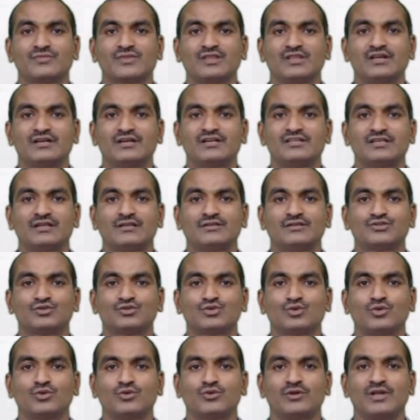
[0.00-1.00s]
that is
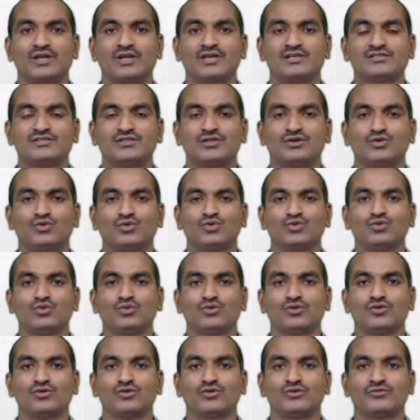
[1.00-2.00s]
also known as the
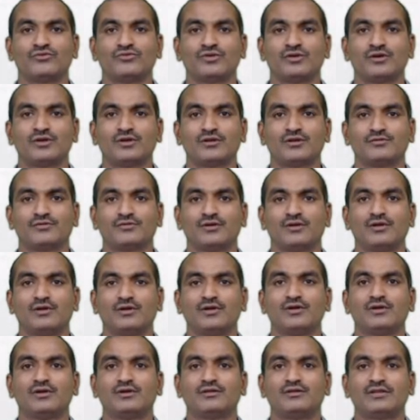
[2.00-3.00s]
2-chlorophenol.
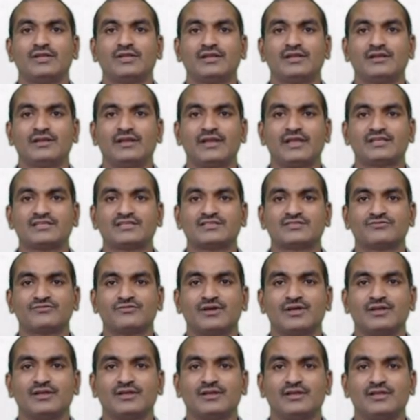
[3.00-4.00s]
Then next
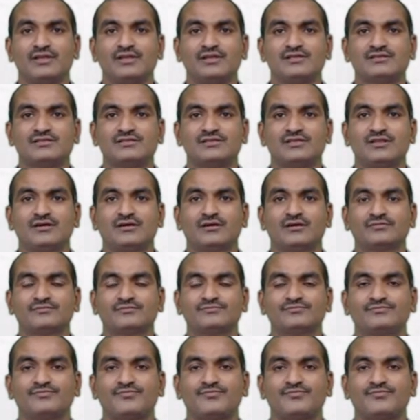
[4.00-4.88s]
one is the